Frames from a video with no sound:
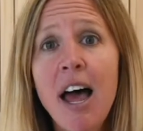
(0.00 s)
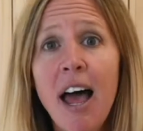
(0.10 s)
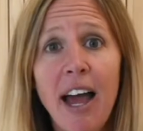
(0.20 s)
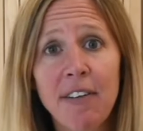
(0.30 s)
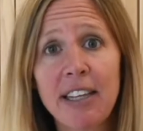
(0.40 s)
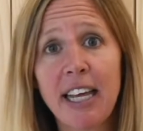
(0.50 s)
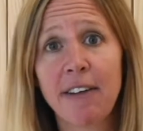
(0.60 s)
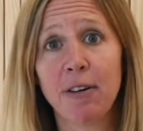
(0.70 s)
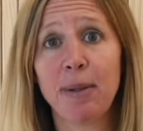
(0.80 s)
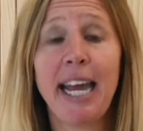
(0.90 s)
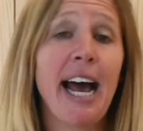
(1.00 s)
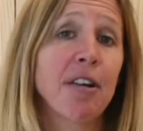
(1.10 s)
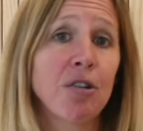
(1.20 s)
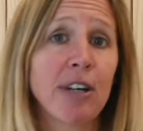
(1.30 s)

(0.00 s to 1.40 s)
Everything from casual